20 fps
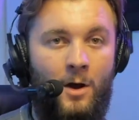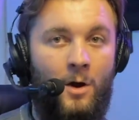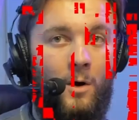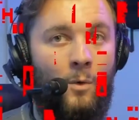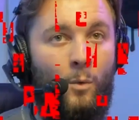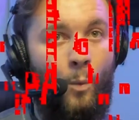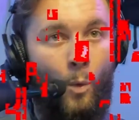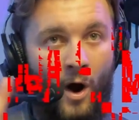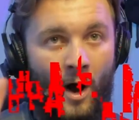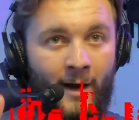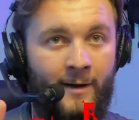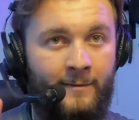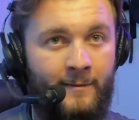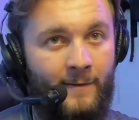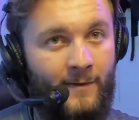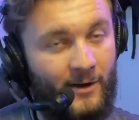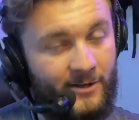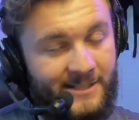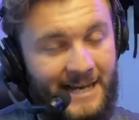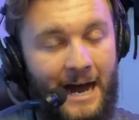One,
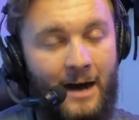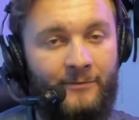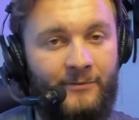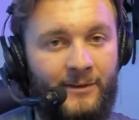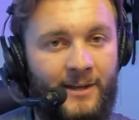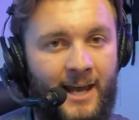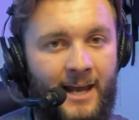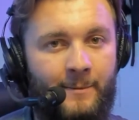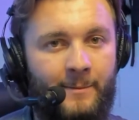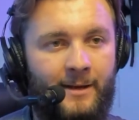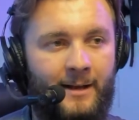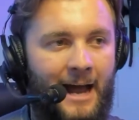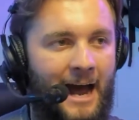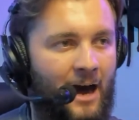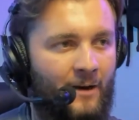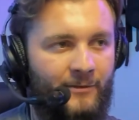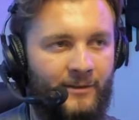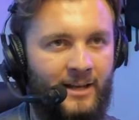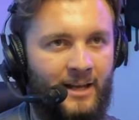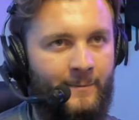there's Alpha Gaming.
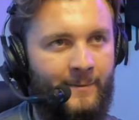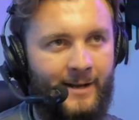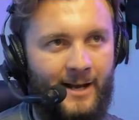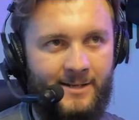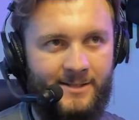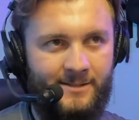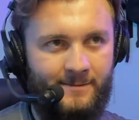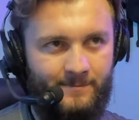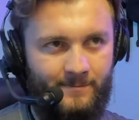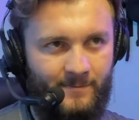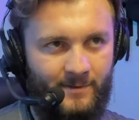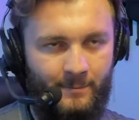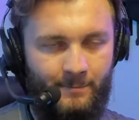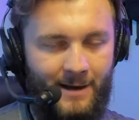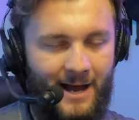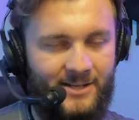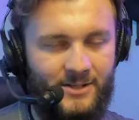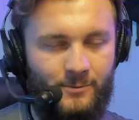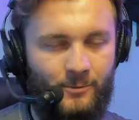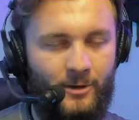Alpha Gaming has the
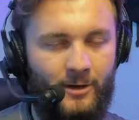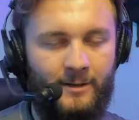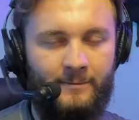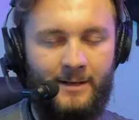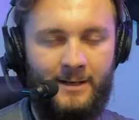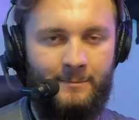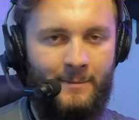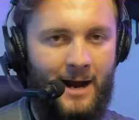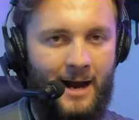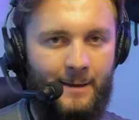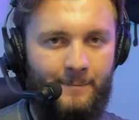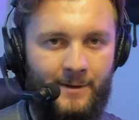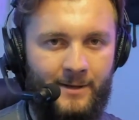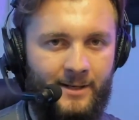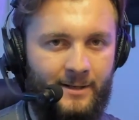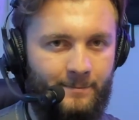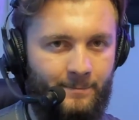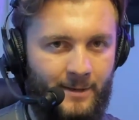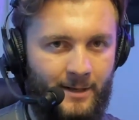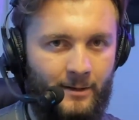best one, in my
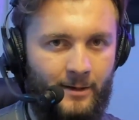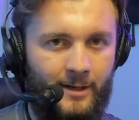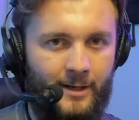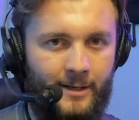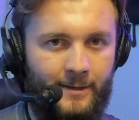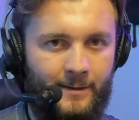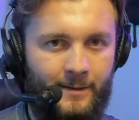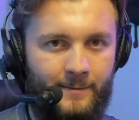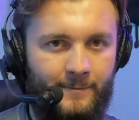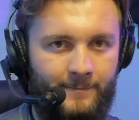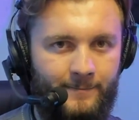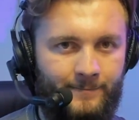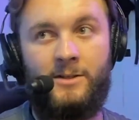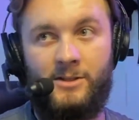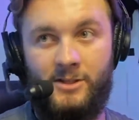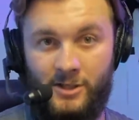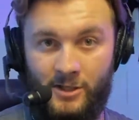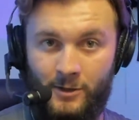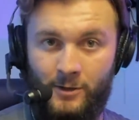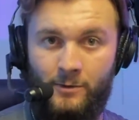opinion, period.
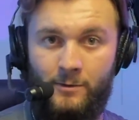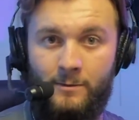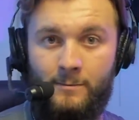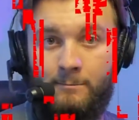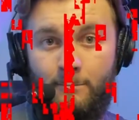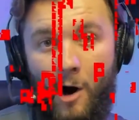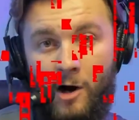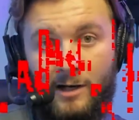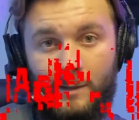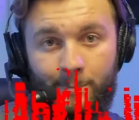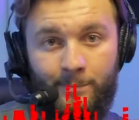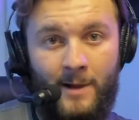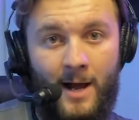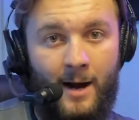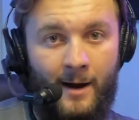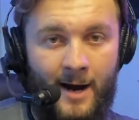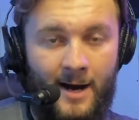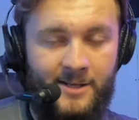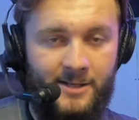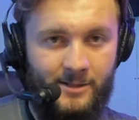2,
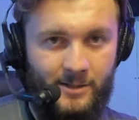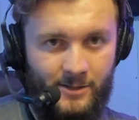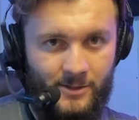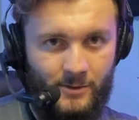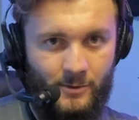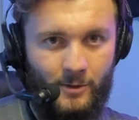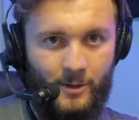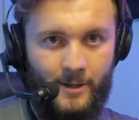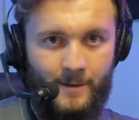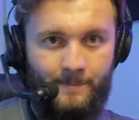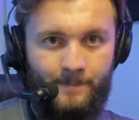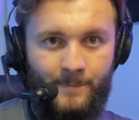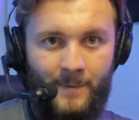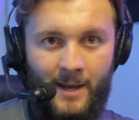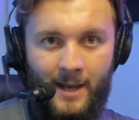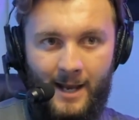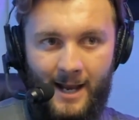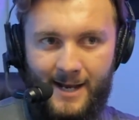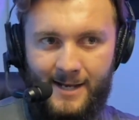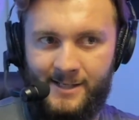Markiplier has a Discord.
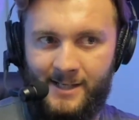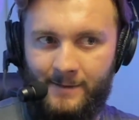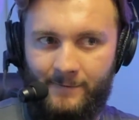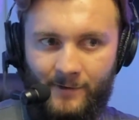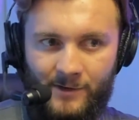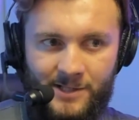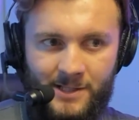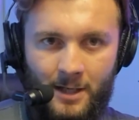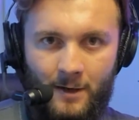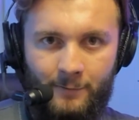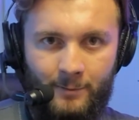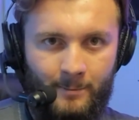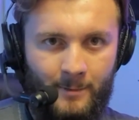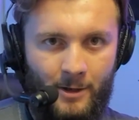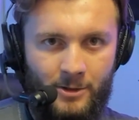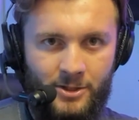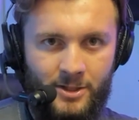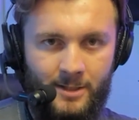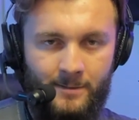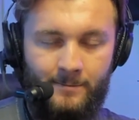Is it for
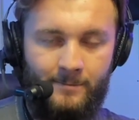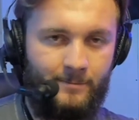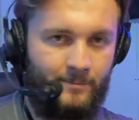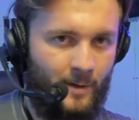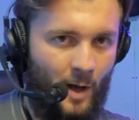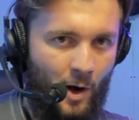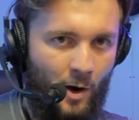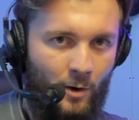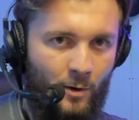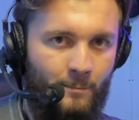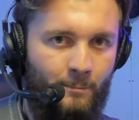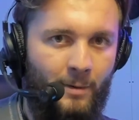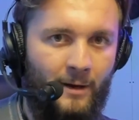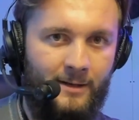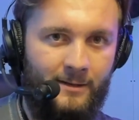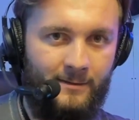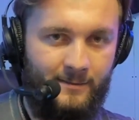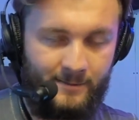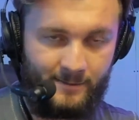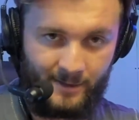self-promotion? No, but
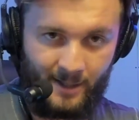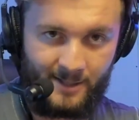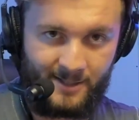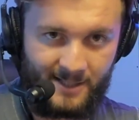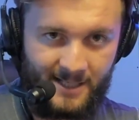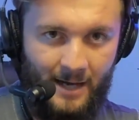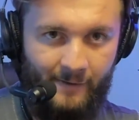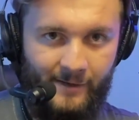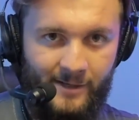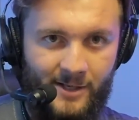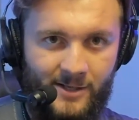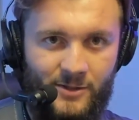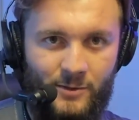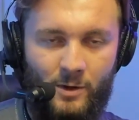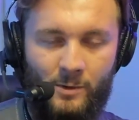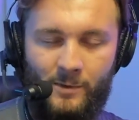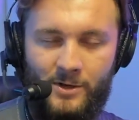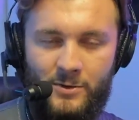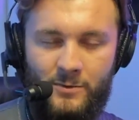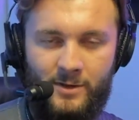does he have a
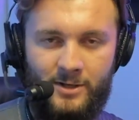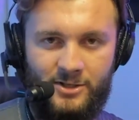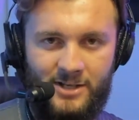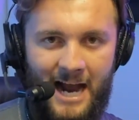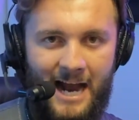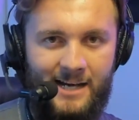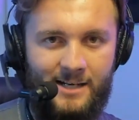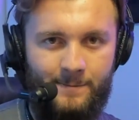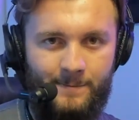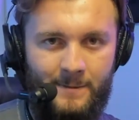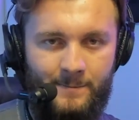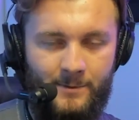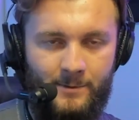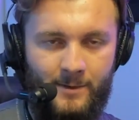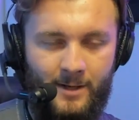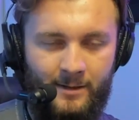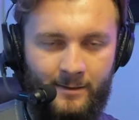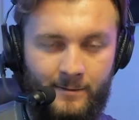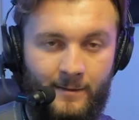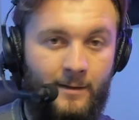Discord where you could chat to people
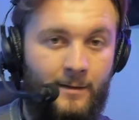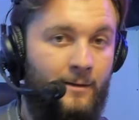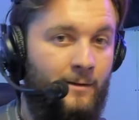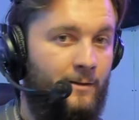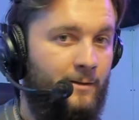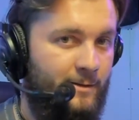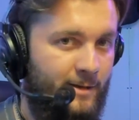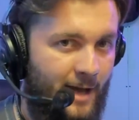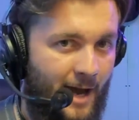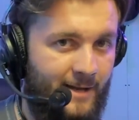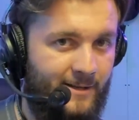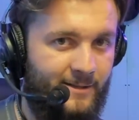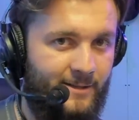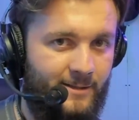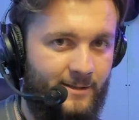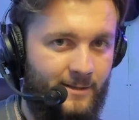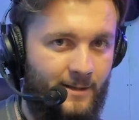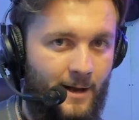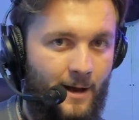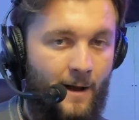with? Yes.